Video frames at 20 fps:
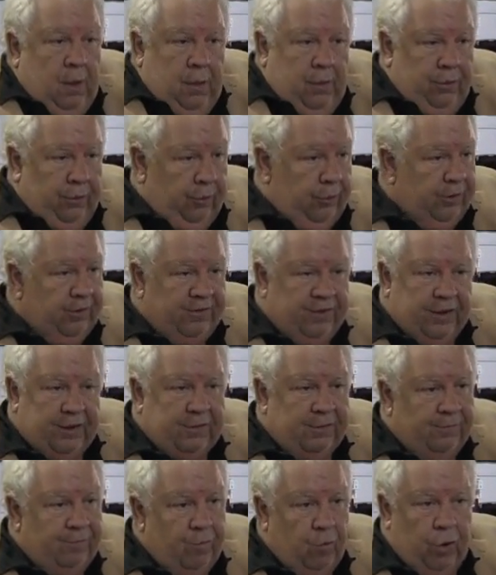
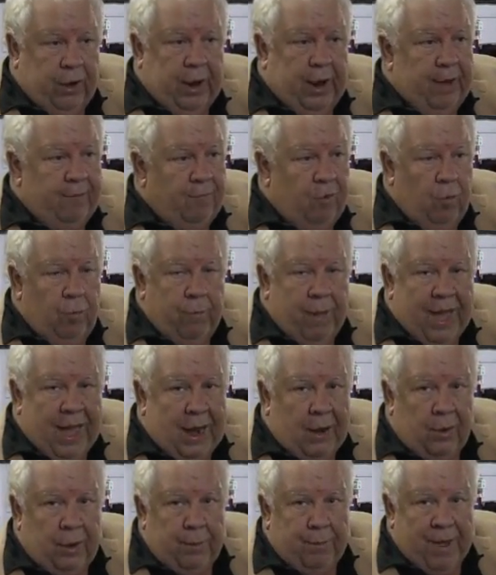36 and 48 volt
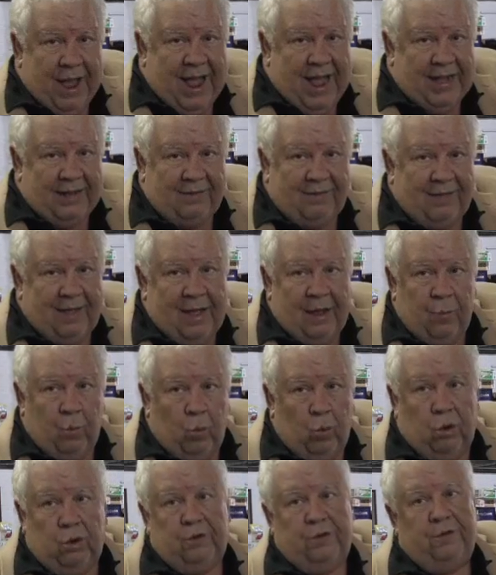battery packs, and
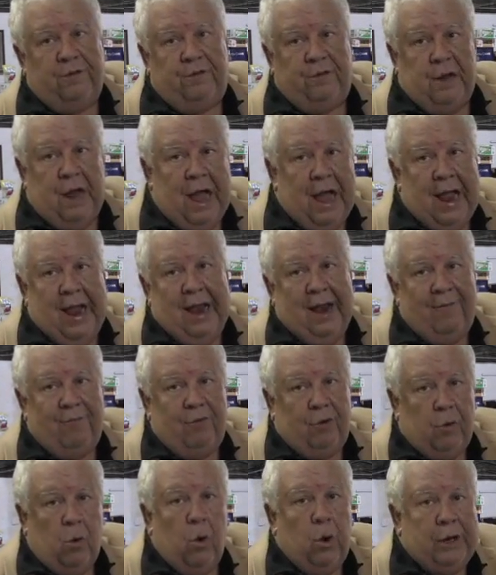we're just not
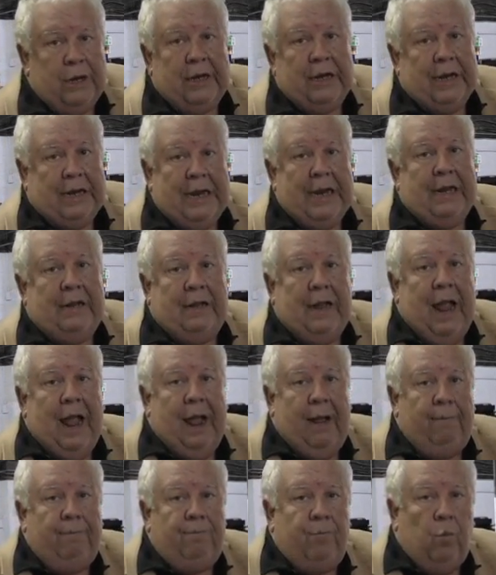ever going to need
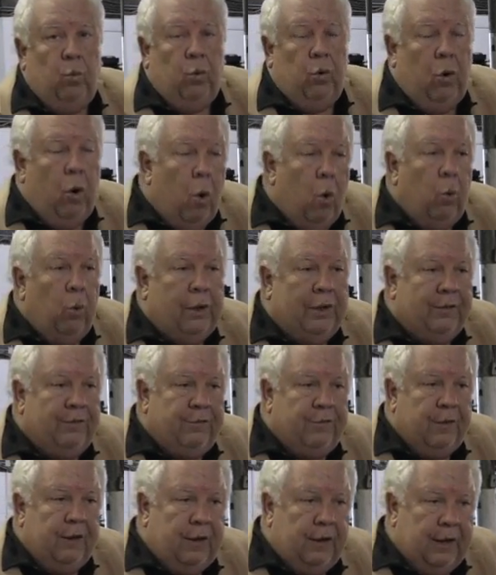that. We're
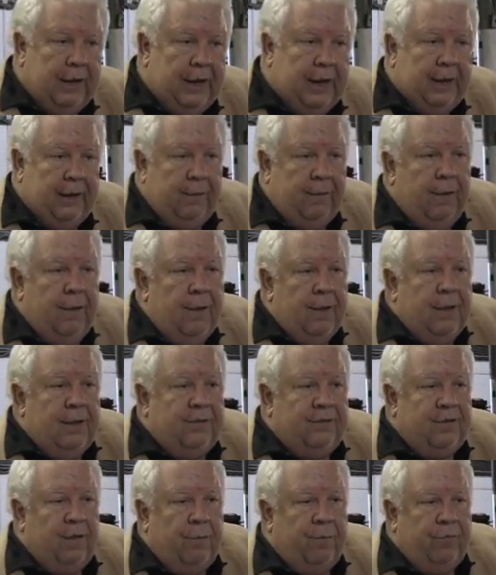always going to need
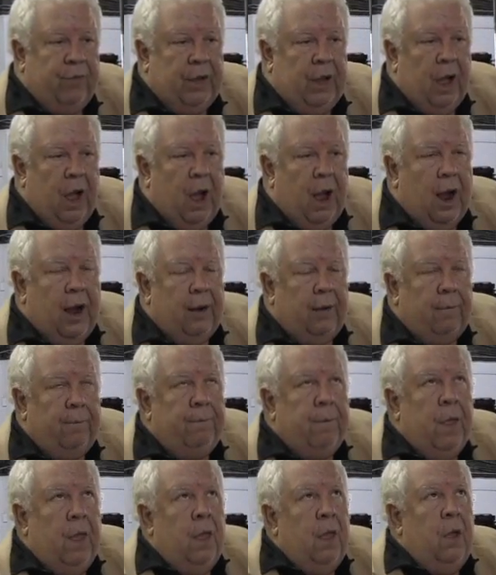something higher.
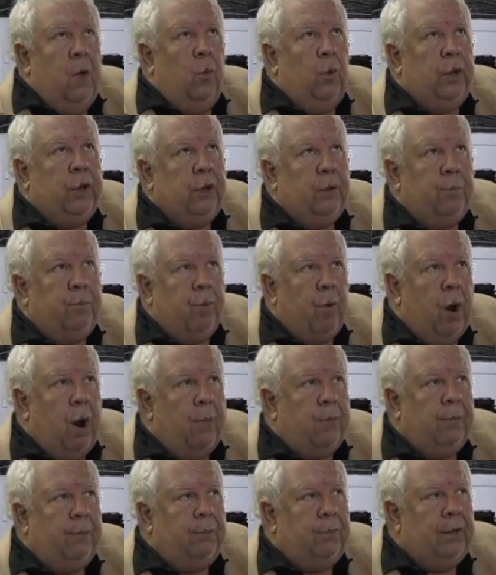We could
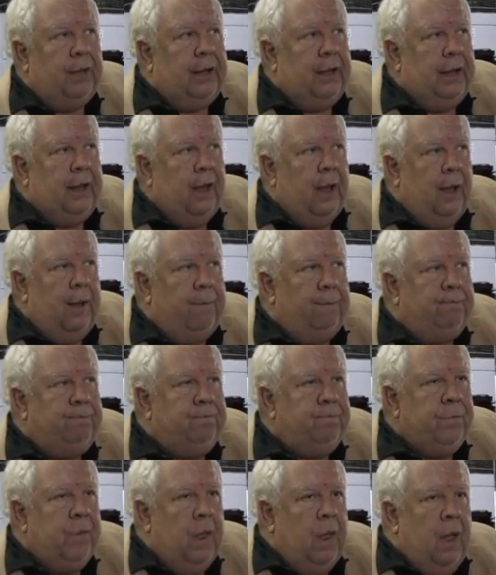probably uh,
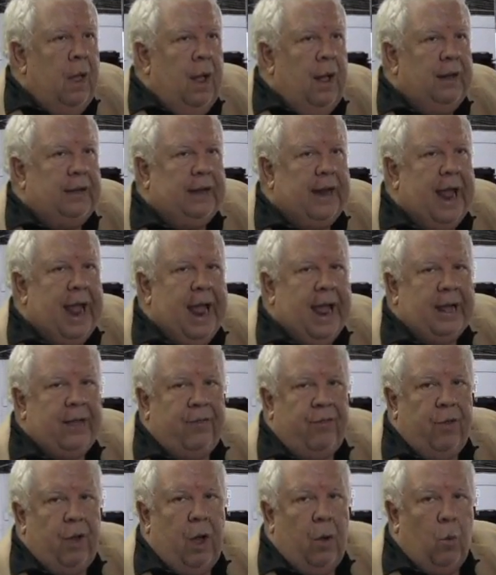attack
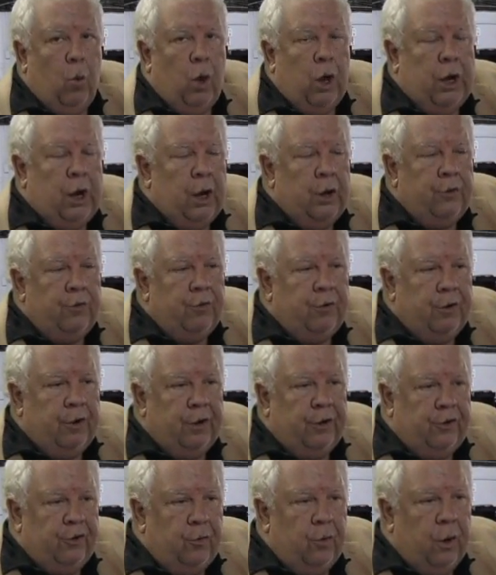the 100
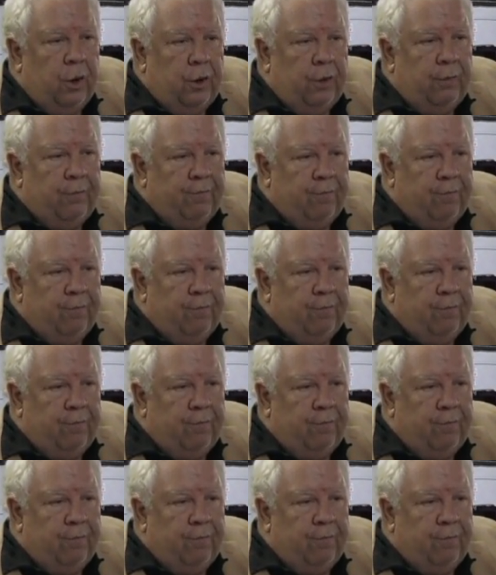to 200